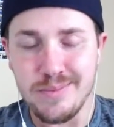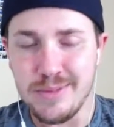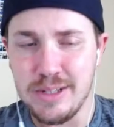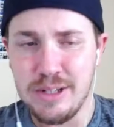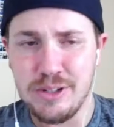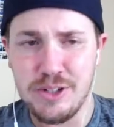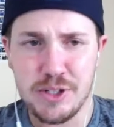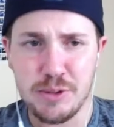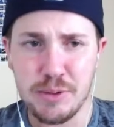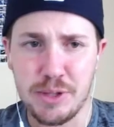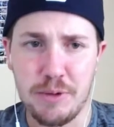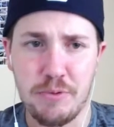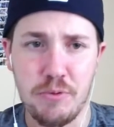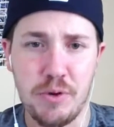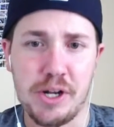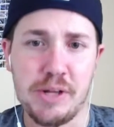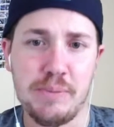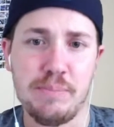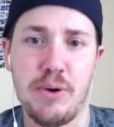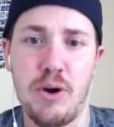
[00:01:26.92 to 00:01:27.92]
just with a
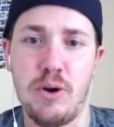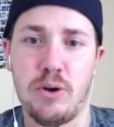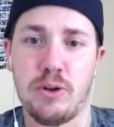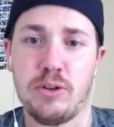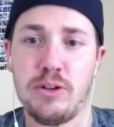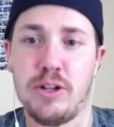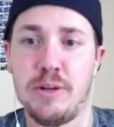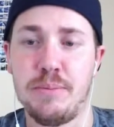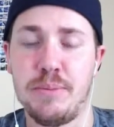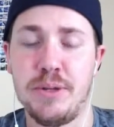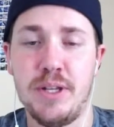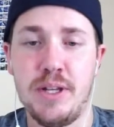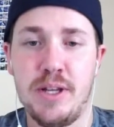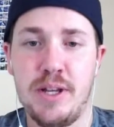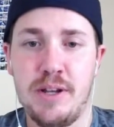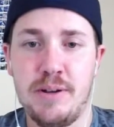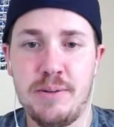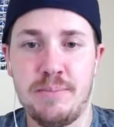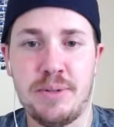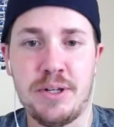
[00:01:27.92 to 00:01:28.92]
winning ball club.
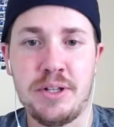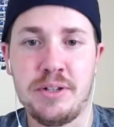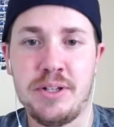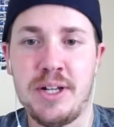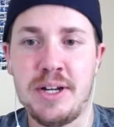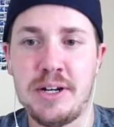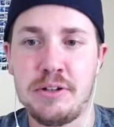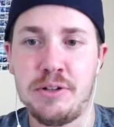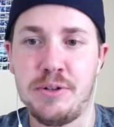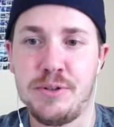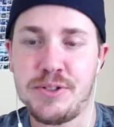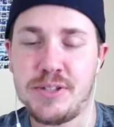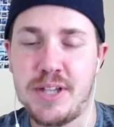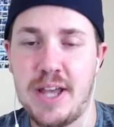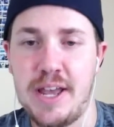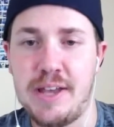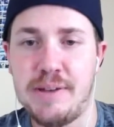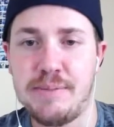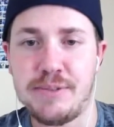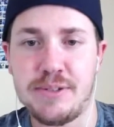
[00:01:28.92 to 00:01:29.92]
Play a lot of close
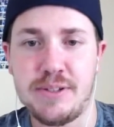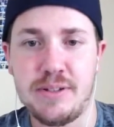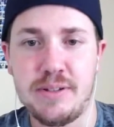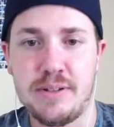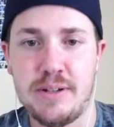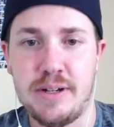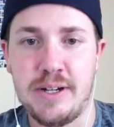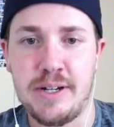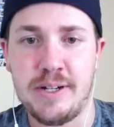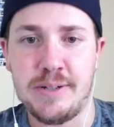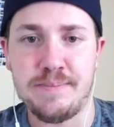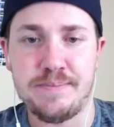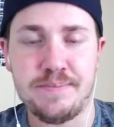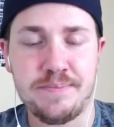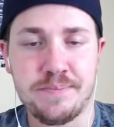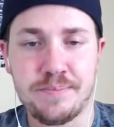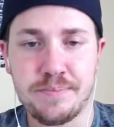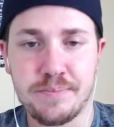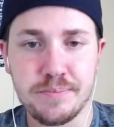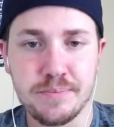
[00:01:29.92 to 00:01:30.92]
games.
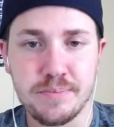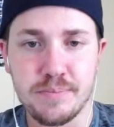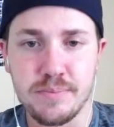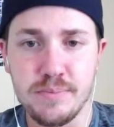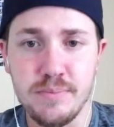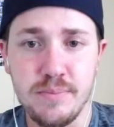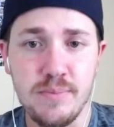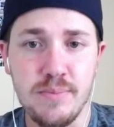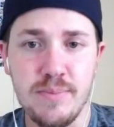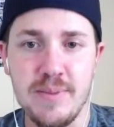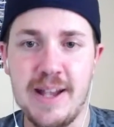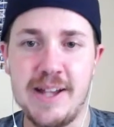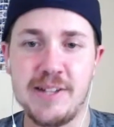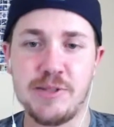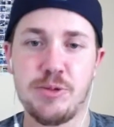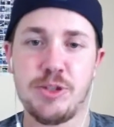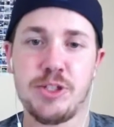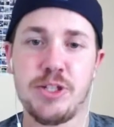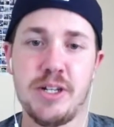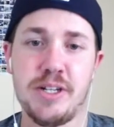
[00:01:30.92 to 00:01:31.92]
As
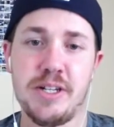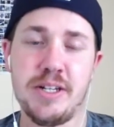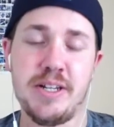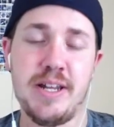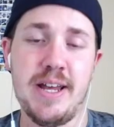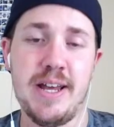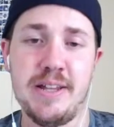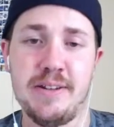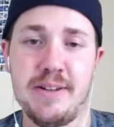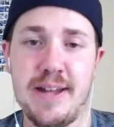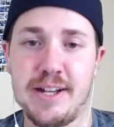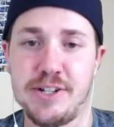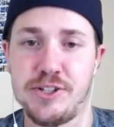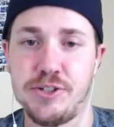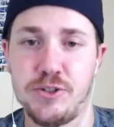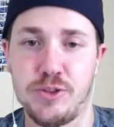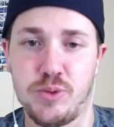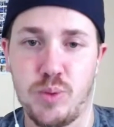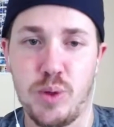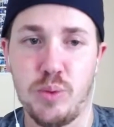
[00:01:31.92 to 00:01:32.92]
we saw today, the
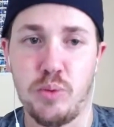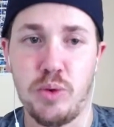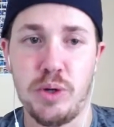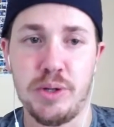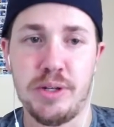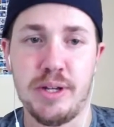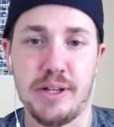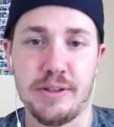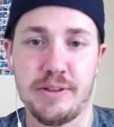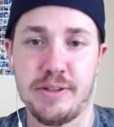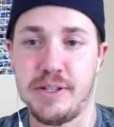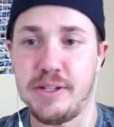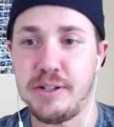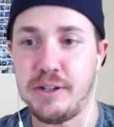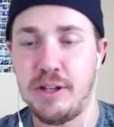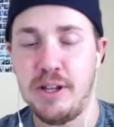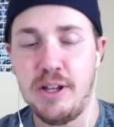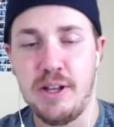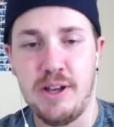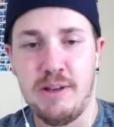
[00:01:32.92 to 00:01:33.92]
Nationals won
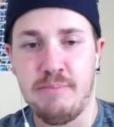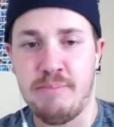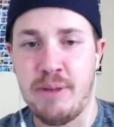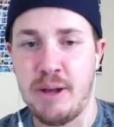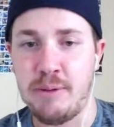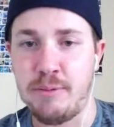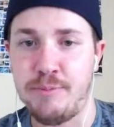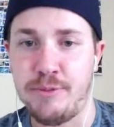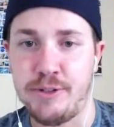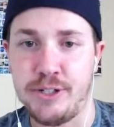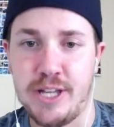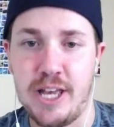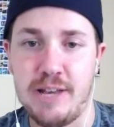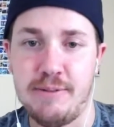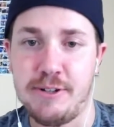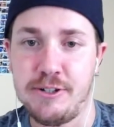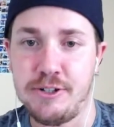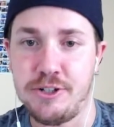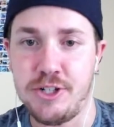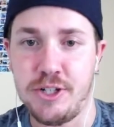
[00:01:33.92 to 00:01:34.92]
1-0. Papelbon came
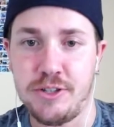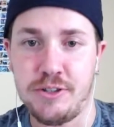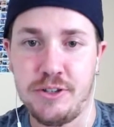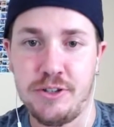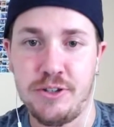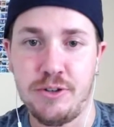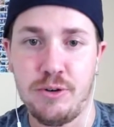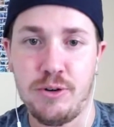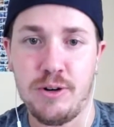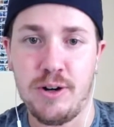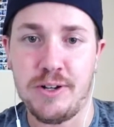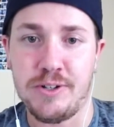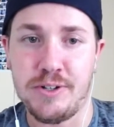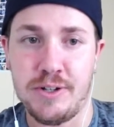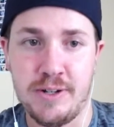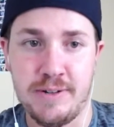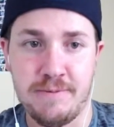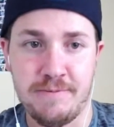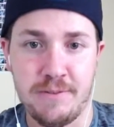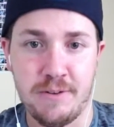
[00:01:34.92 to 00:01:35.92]
in and shut the door on
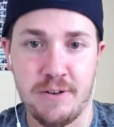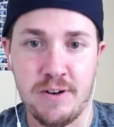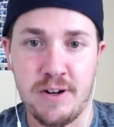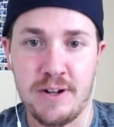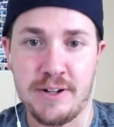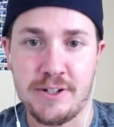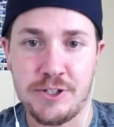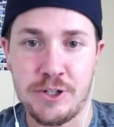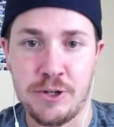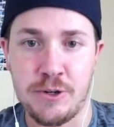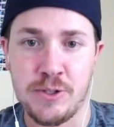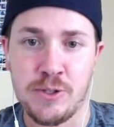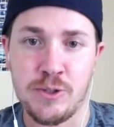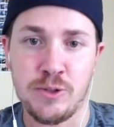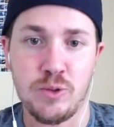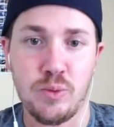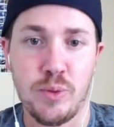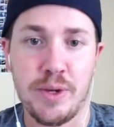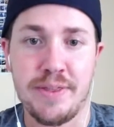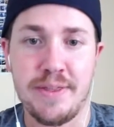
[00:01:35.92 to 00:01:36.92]
for
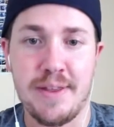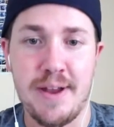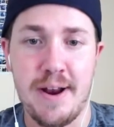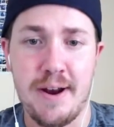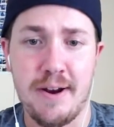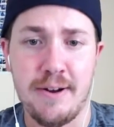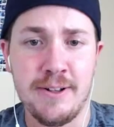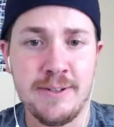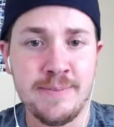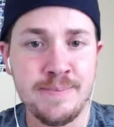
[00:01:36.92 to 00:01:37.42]
Scherzer's win there.